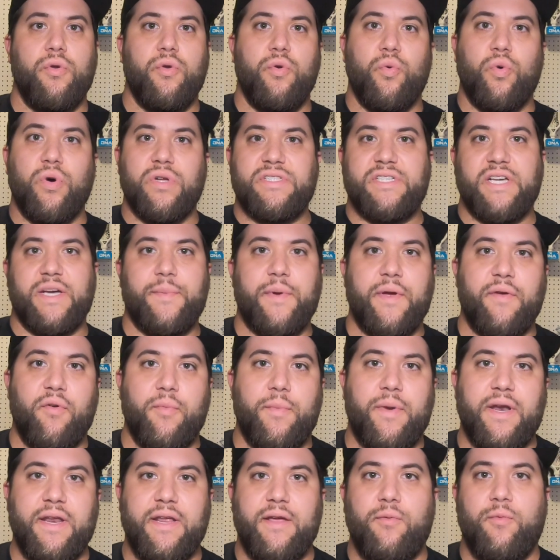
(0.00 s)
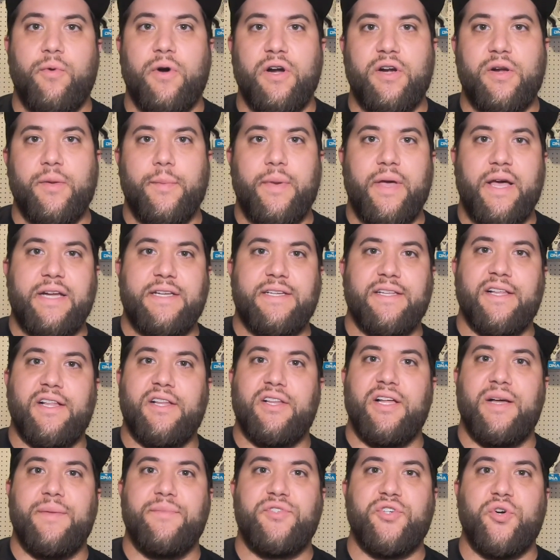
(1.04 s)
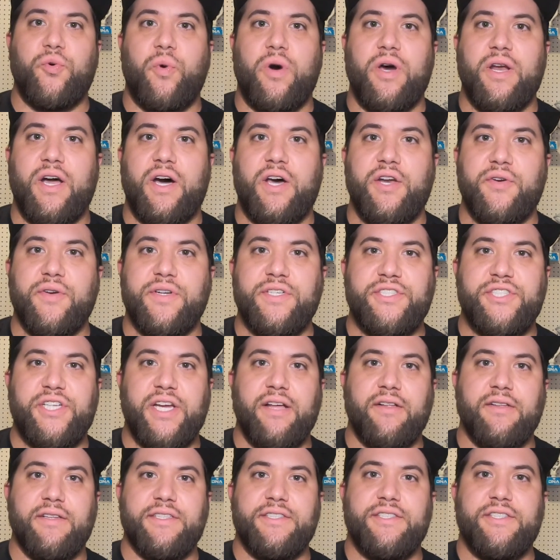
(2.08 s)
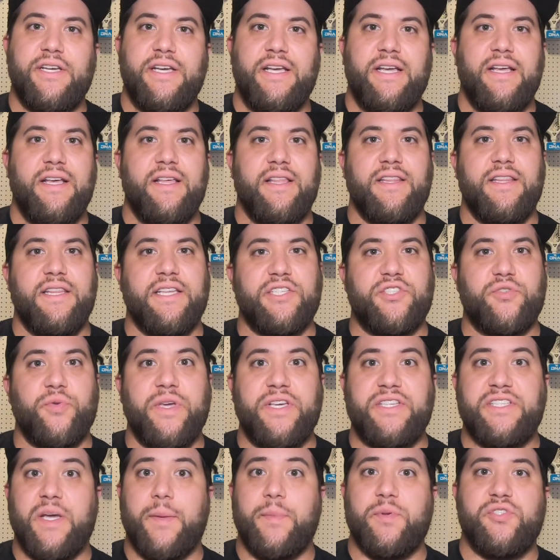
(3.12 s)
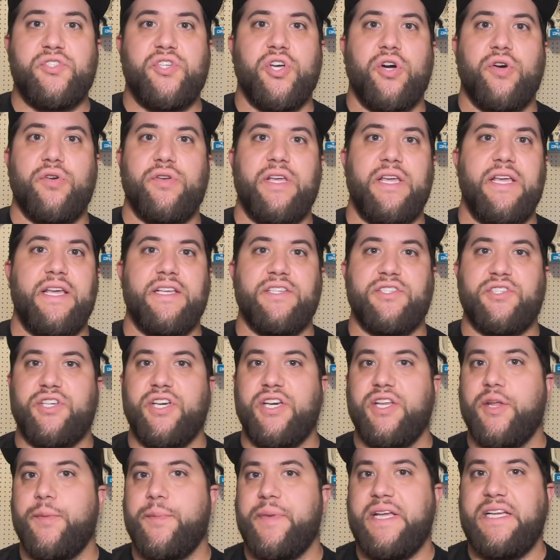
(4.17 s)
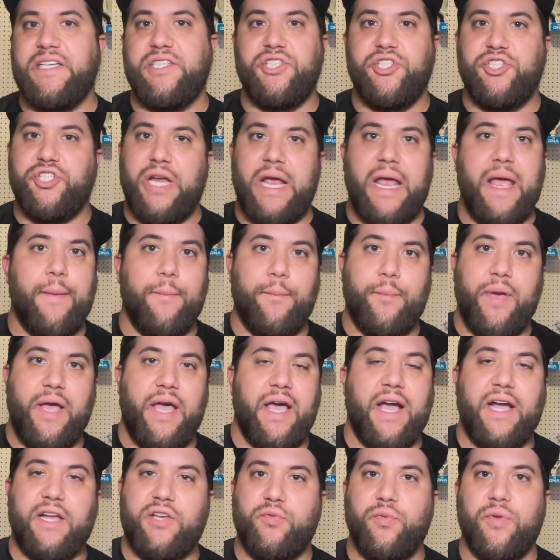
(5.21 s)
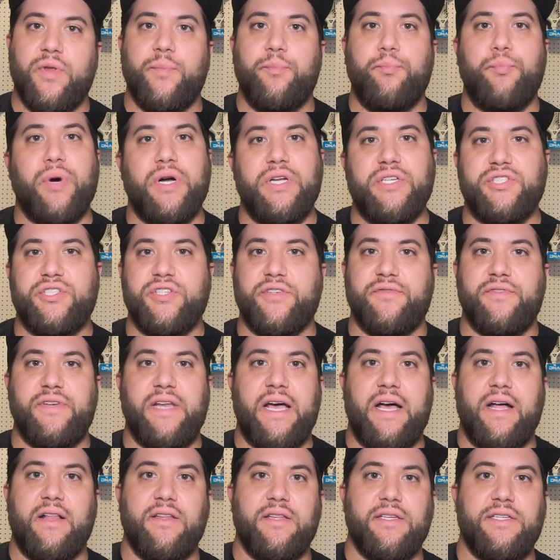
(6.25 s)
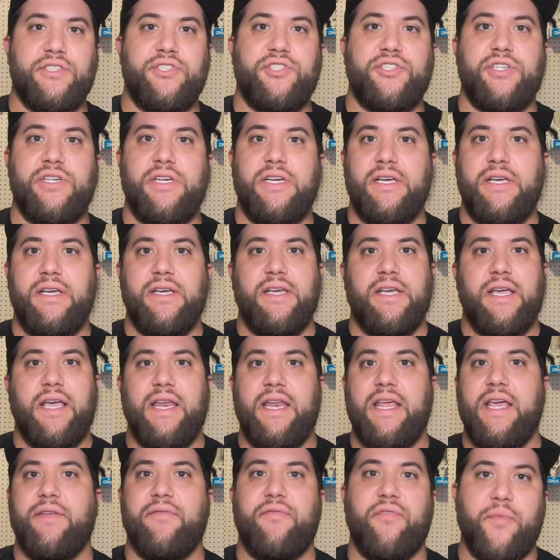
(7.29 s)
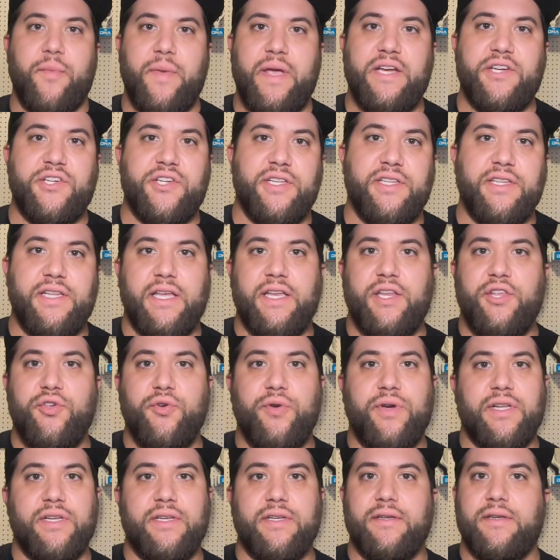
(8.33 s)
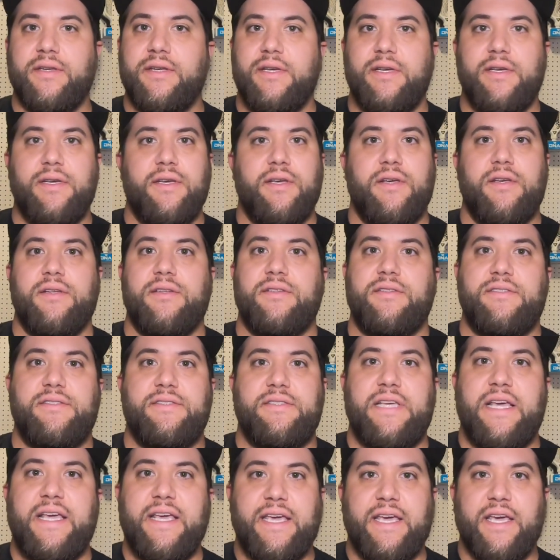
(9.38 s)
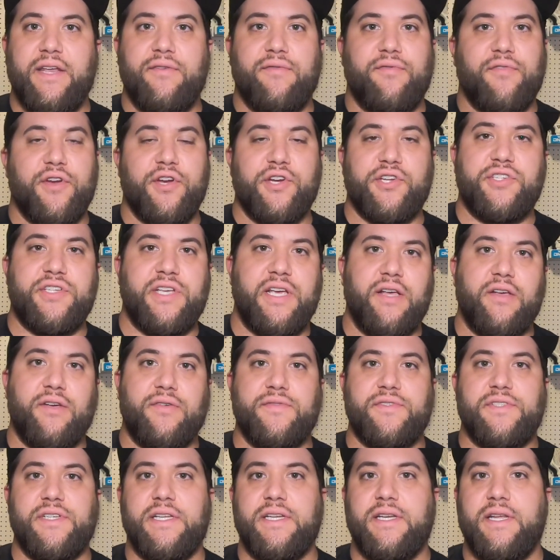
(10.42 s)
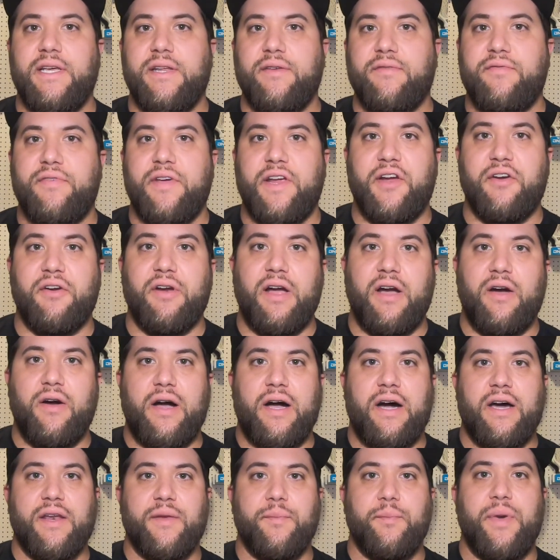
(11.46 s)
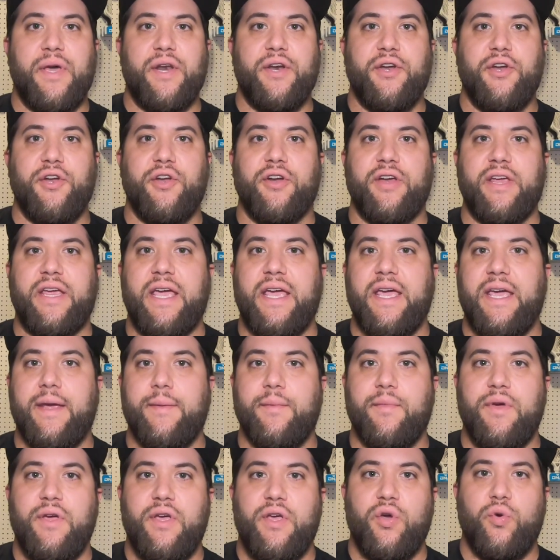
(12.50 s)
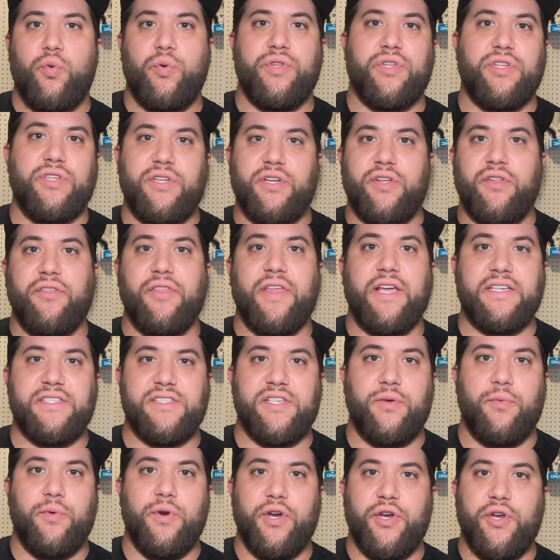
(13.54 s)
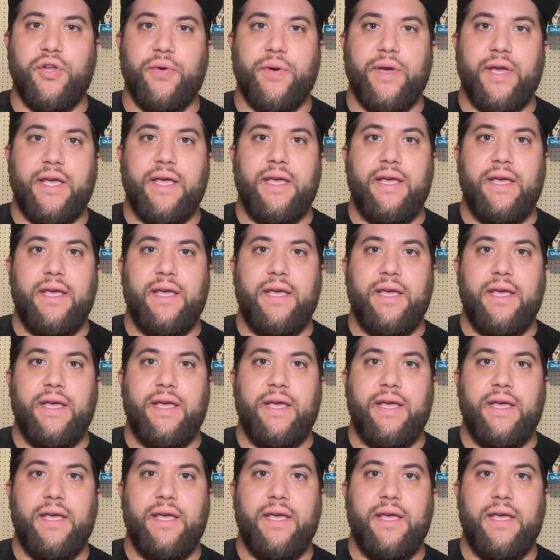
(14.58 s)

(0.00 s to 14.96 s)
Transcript: What's up, everybody? Welcome back to the Clem to 100 Challenge. This week's episode is going to be jam-packed with a bunch of knowledge and information that you can take in for yourselves and figure out how to better your game with the little things that we're doing.